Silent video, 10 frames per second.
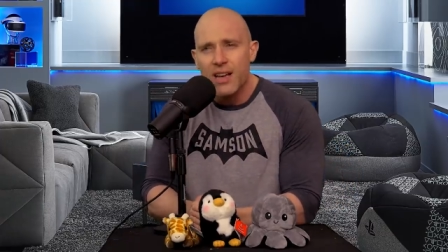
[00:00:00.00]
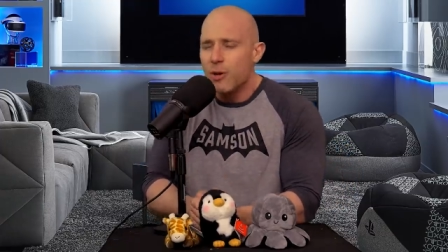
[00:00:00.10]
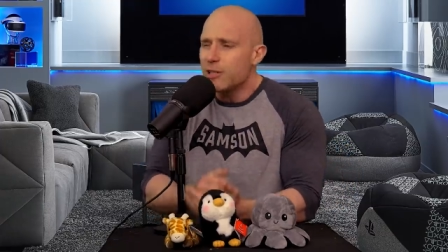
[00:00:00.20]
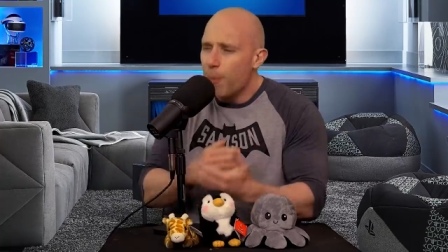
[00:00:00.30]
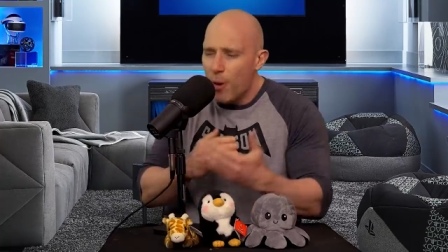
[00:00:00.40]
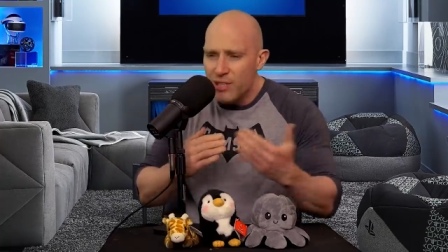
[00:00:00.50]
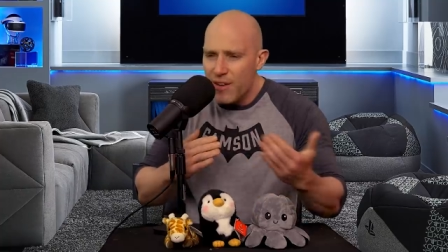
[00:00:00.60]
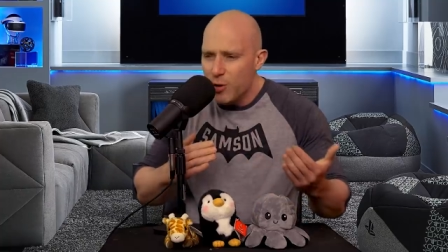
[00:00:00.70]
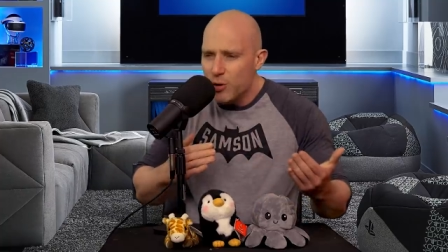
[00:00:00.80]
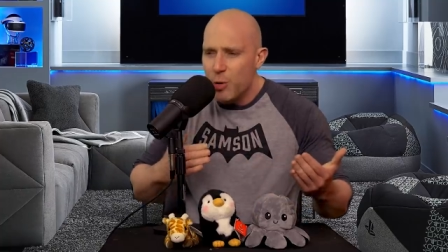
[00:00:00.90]
So I suppose
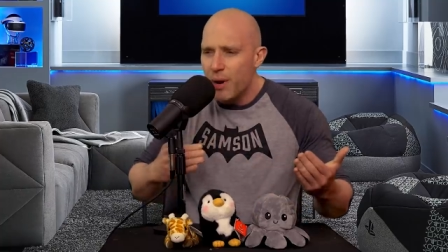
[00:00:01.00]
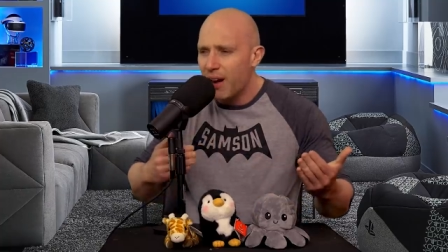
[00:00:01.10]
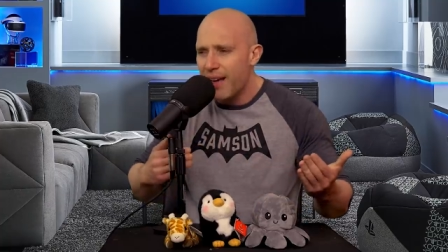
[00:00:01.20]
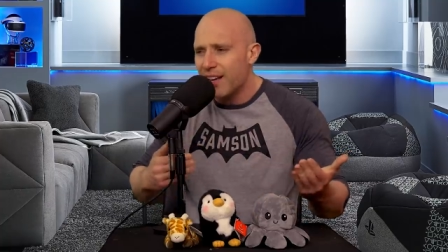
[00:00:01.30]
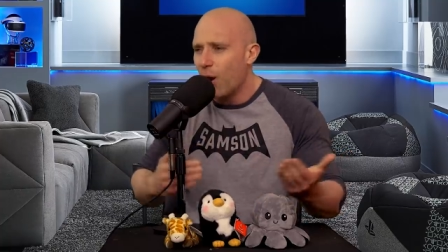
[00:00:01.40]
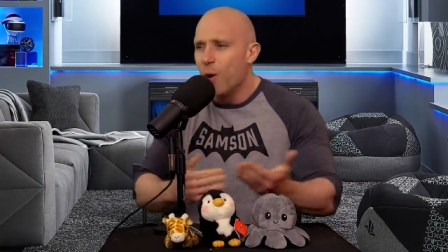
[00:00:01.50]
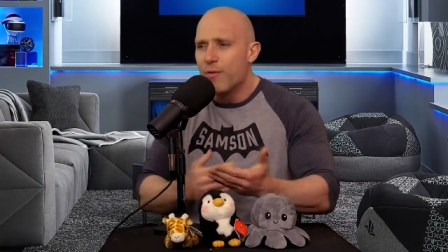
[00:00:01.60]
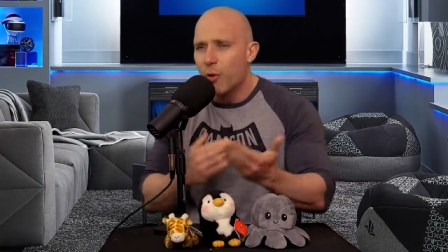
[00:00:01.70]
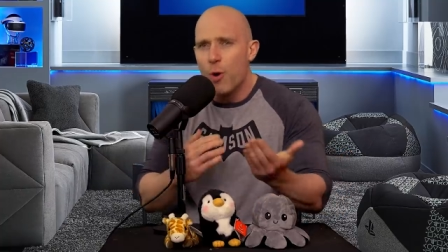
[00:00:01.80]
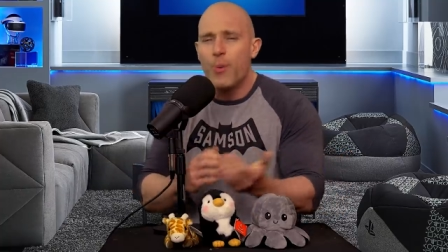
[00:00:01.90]
if you're doing like an
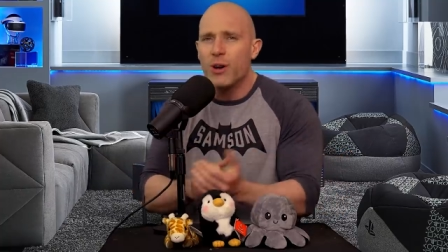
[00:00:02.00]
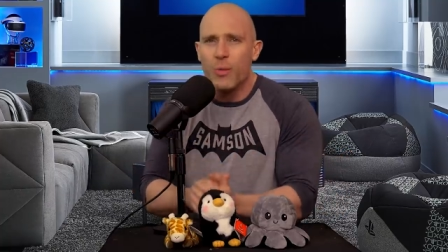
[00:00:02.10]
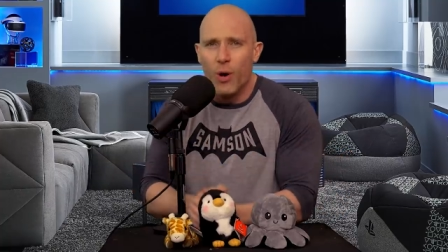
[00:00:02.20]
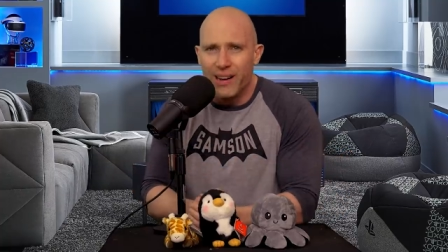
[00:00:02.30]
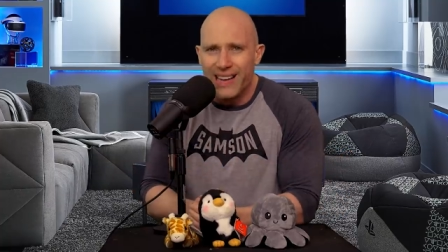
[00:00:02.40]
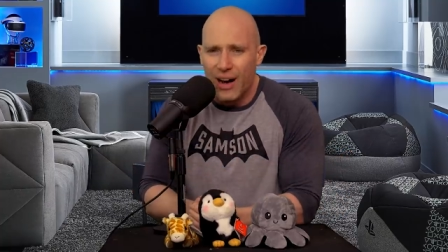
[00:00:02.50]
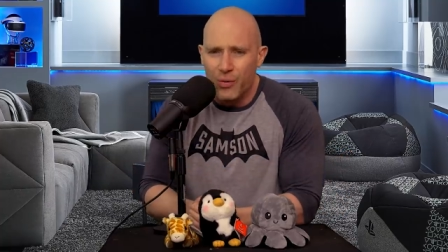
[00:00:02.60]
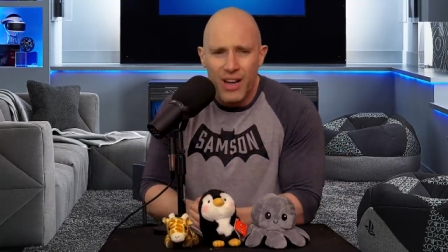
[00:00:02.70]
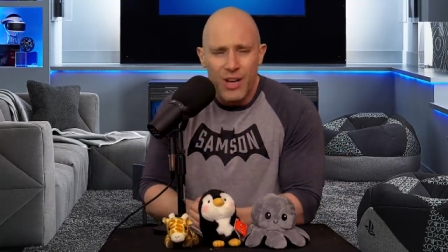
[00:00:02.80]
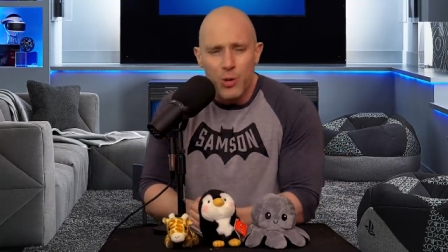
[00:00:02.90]
overall body workout,
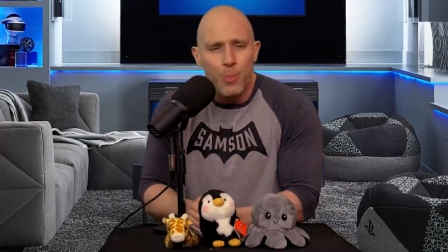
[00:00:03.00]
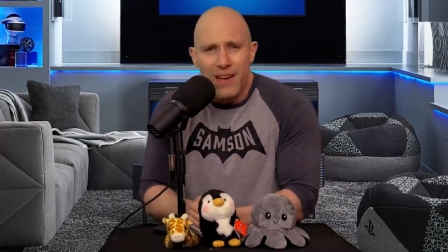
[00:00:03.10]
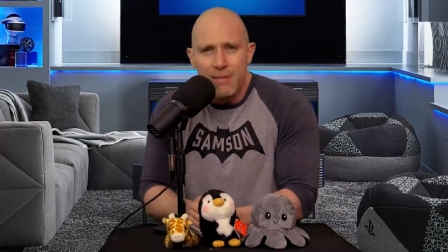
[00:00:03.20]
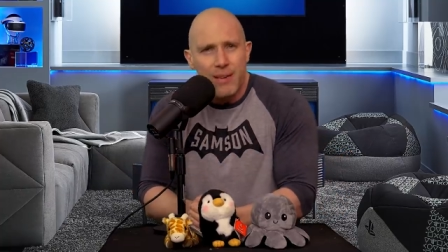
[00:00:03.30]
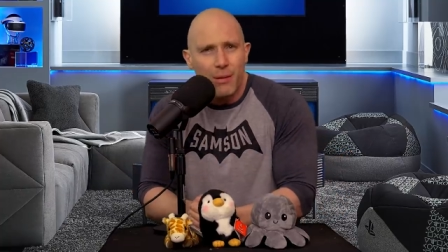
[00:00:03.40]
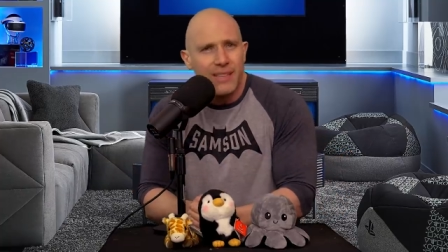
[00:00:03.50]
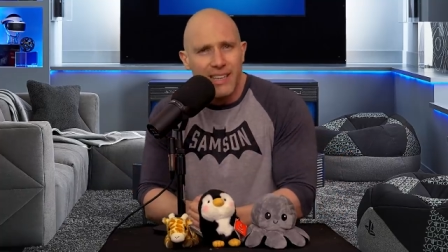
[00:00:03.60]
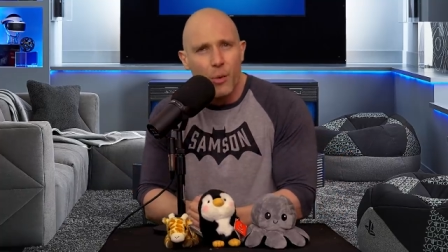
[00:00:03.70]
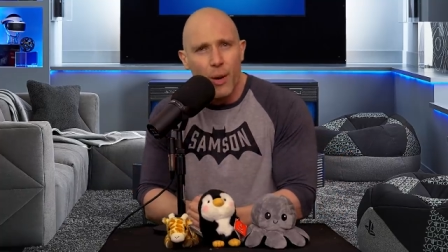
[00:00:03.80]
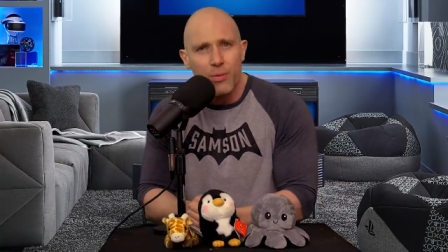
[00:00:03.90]
you may be able to get
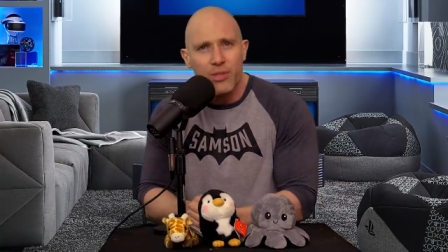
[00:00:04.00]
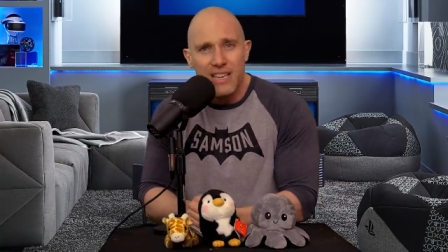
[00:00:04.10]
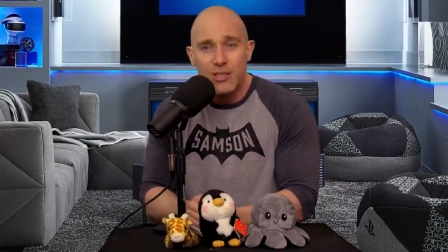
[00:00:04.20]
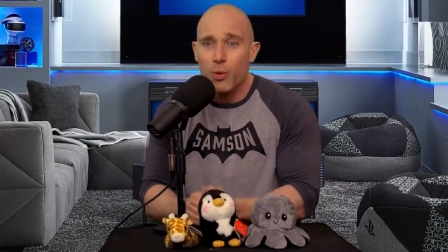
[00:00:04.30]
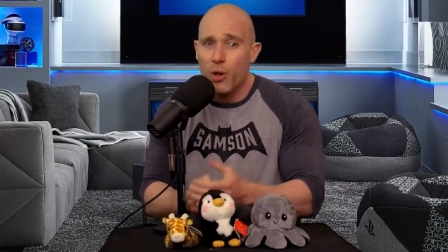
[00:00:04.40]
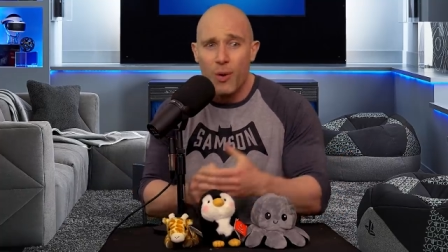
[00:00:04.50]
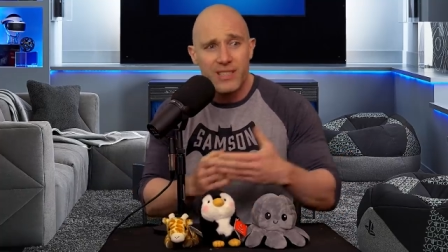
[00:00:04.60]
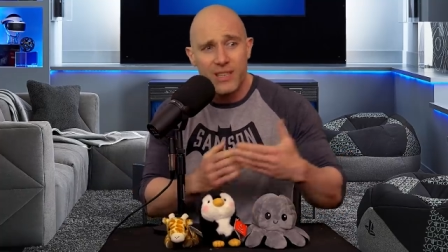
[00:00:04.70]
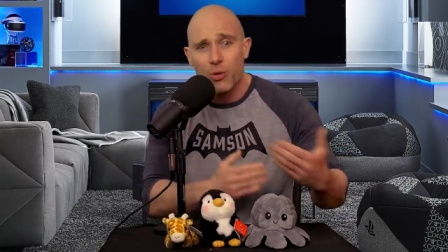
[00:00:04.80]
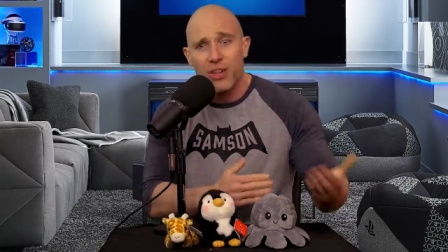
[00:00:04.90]
away with this, although I
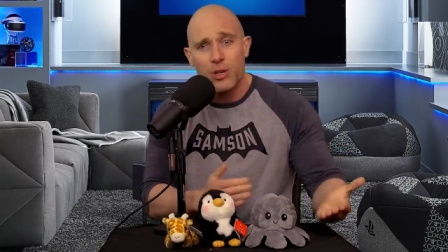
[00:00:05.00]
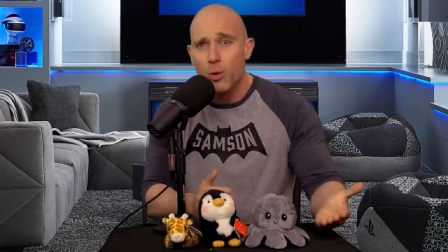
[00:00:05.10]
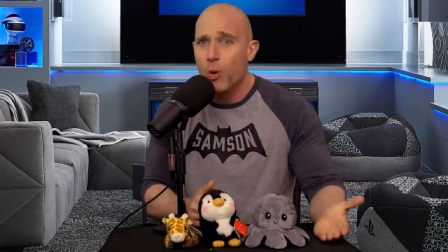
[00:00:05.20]
still think you're